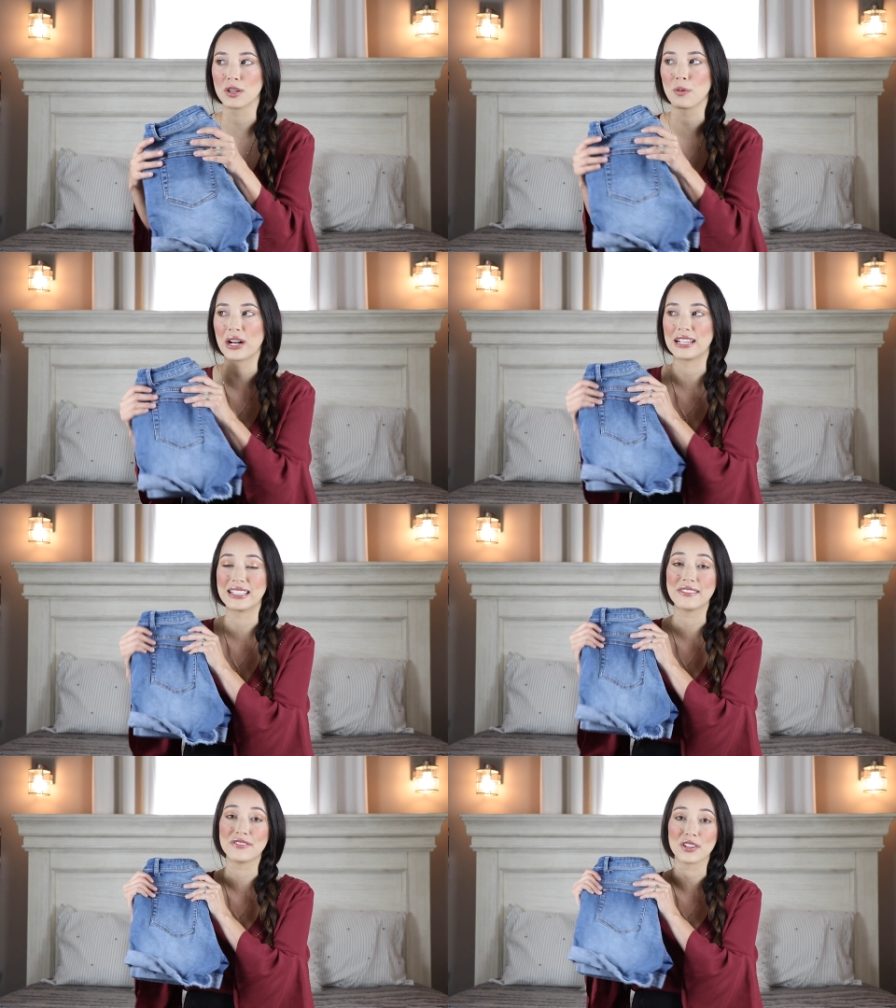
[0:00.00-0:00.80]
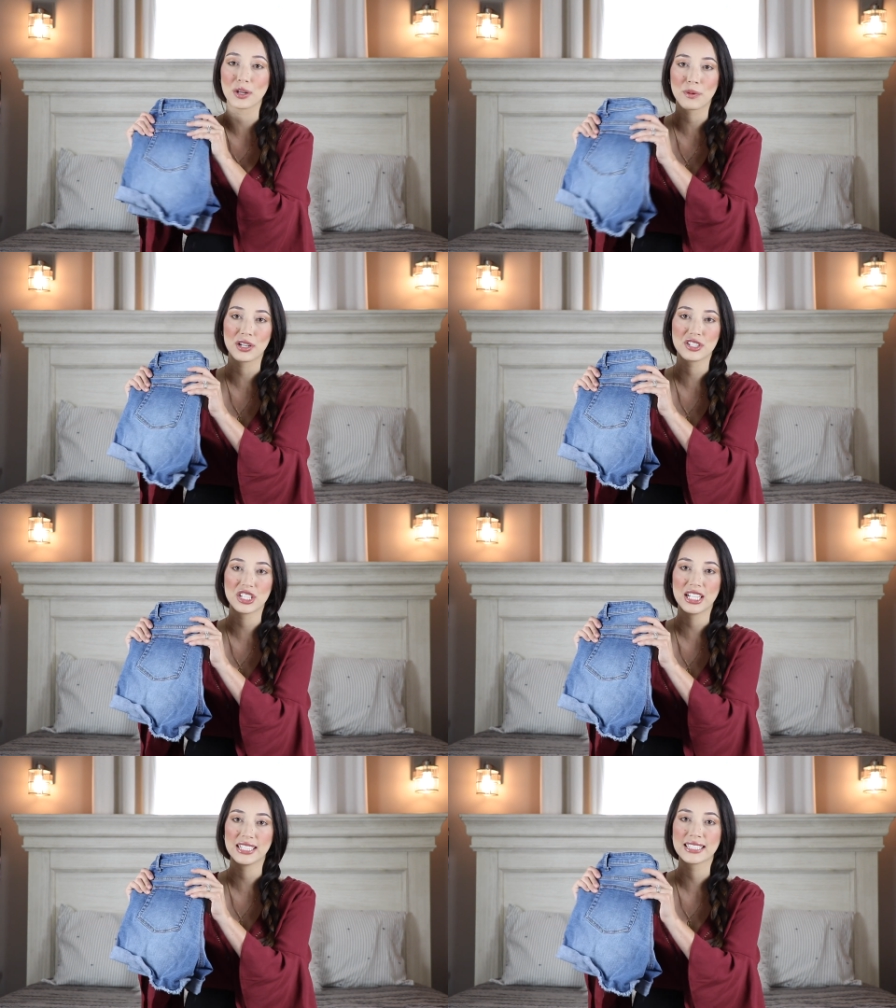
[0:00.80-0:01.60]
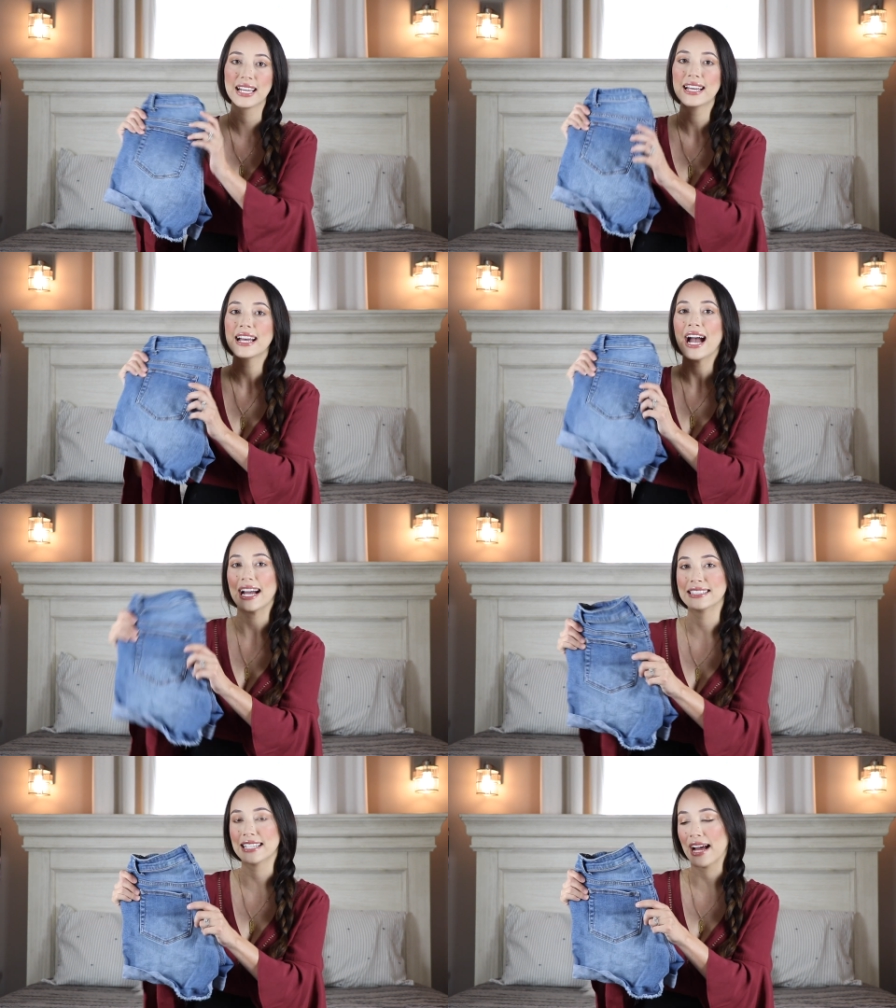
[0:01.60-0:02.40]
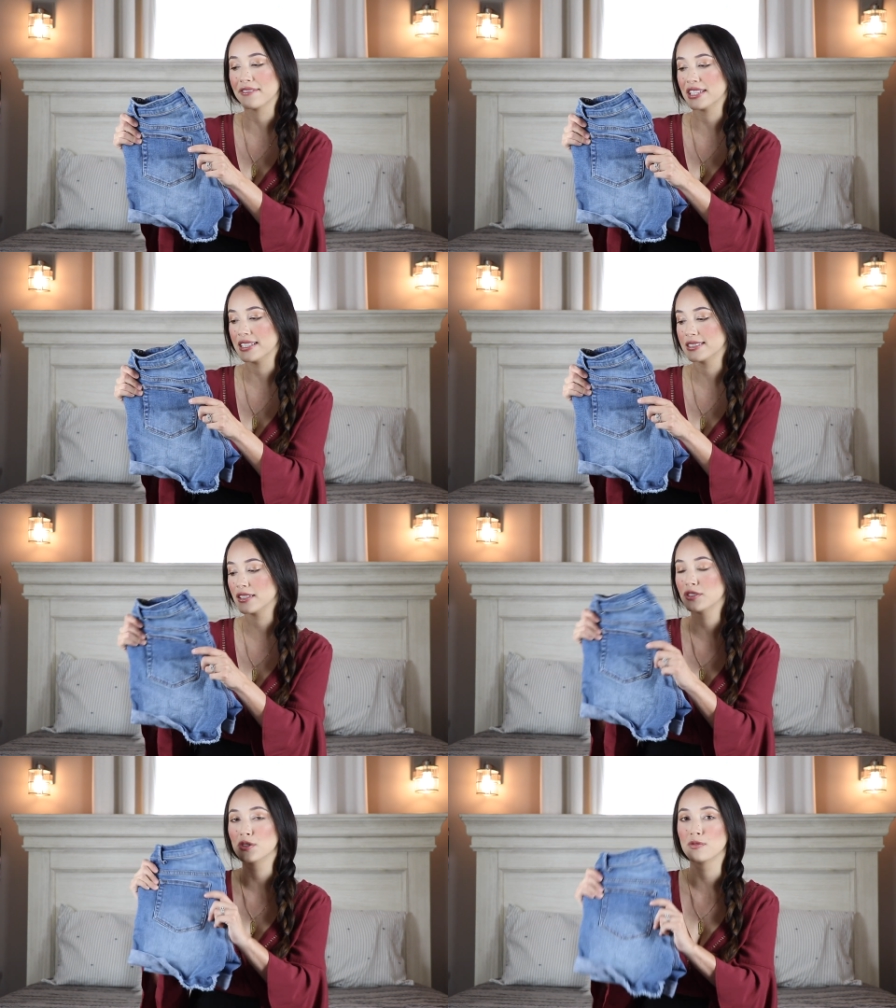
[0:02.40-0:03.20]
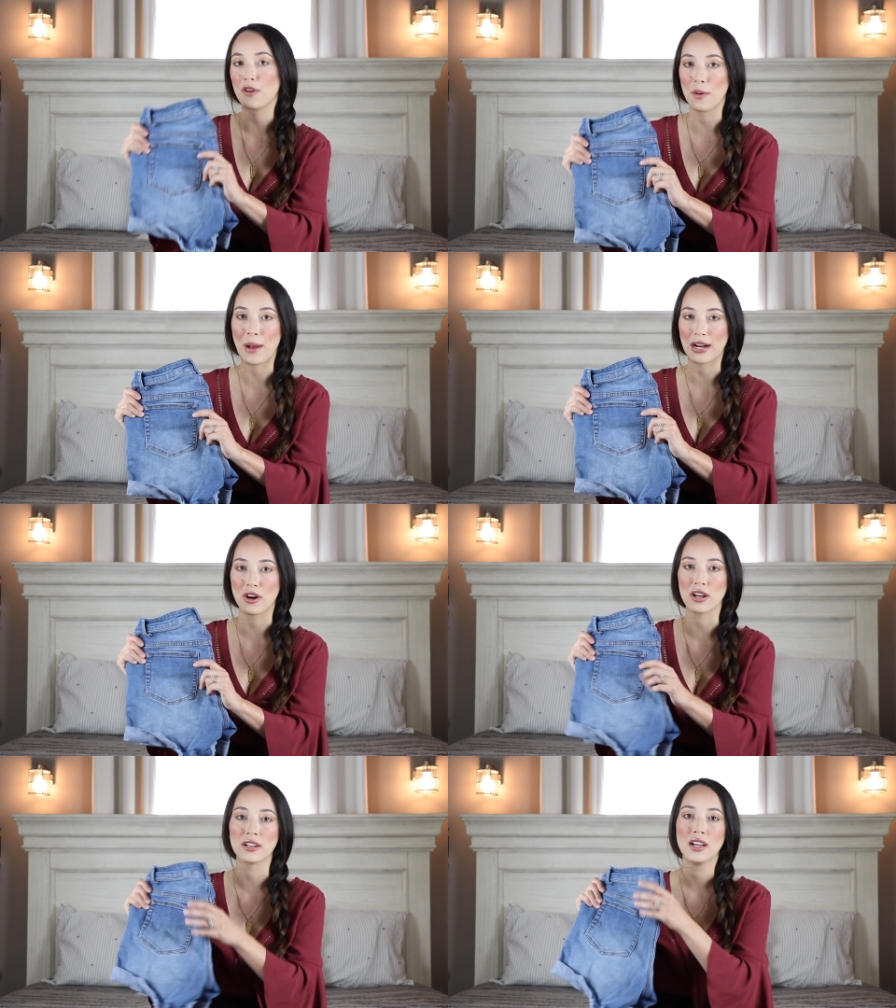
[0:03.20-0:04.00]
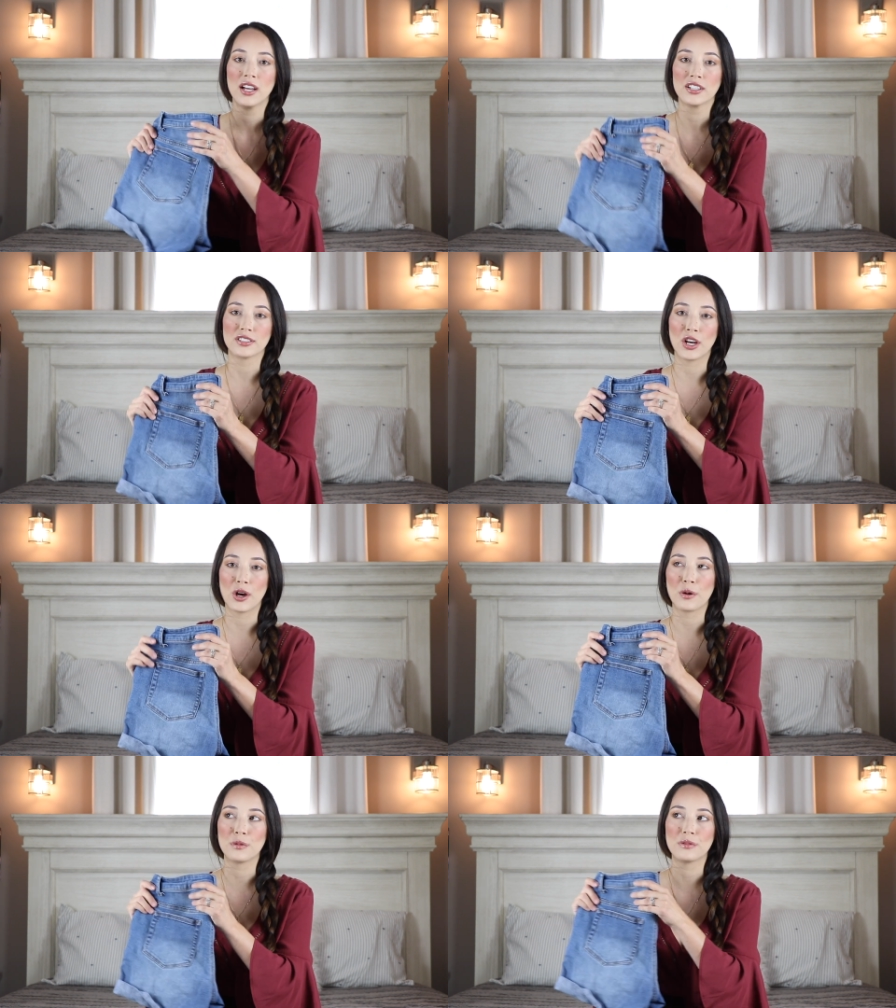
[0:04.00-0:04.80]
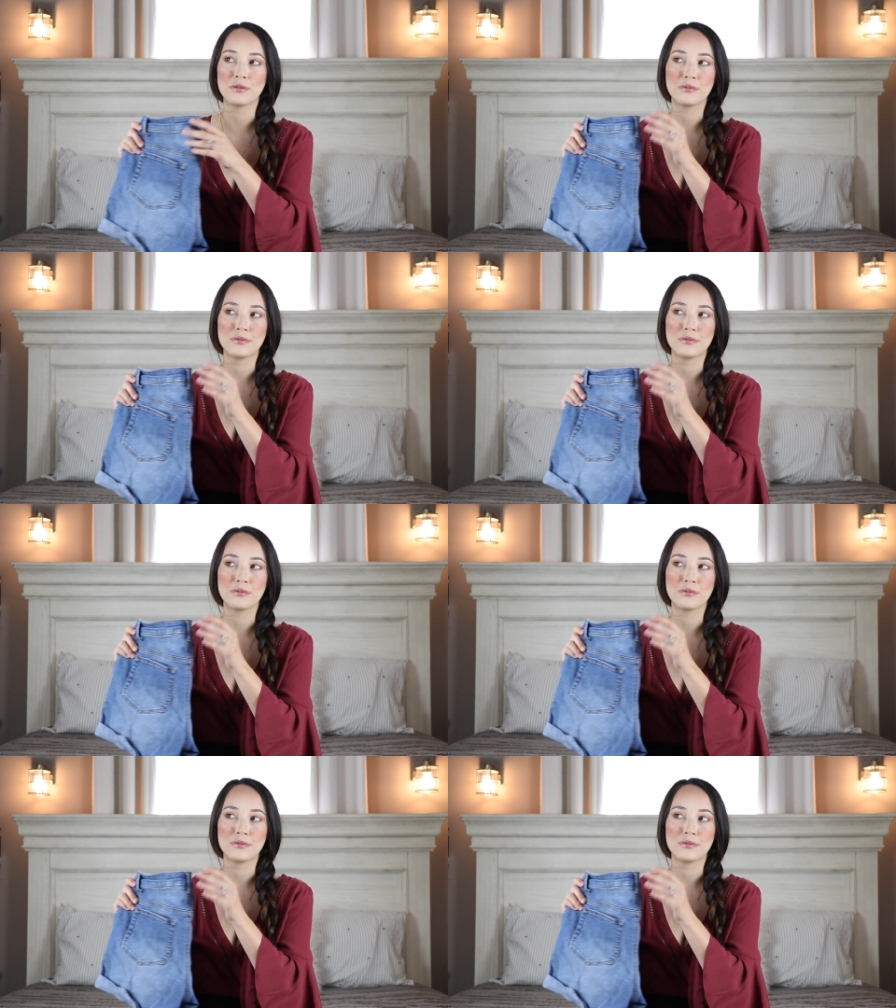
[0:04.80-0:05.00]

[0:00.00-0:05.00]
So when I didn't feel like wearing jeans, I did have these to fall back on. So